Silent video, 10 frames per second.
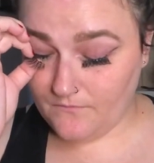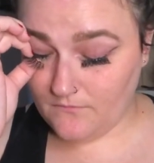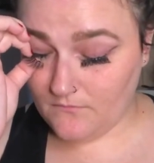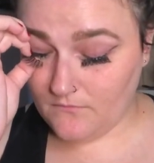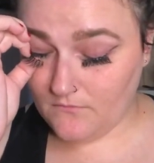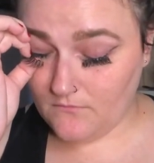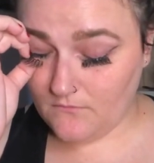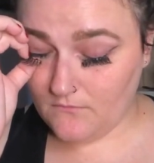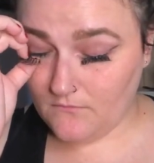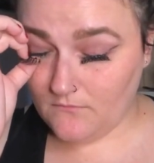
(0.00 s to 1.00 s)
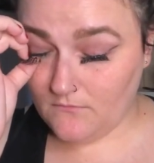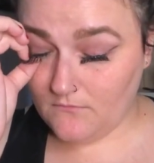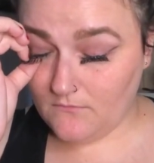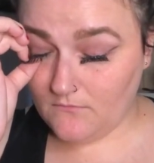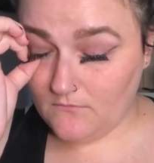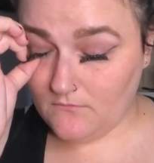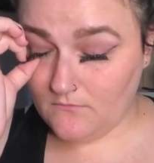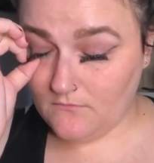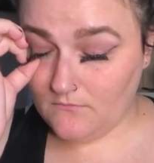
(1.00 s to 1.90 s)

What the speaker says: Nothing is said.